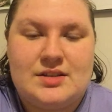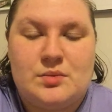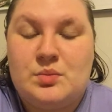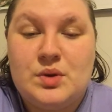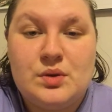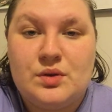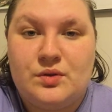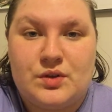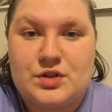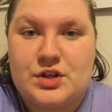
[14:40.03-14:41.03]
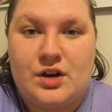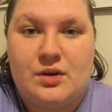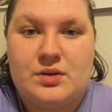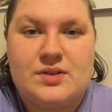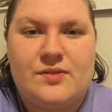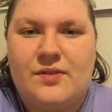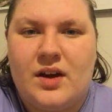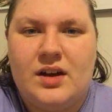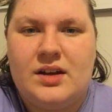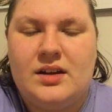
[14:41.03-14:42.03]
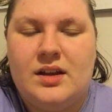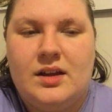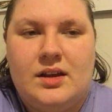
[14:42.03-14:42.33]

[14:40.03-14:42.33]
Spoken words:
a beautiful show. It's fun.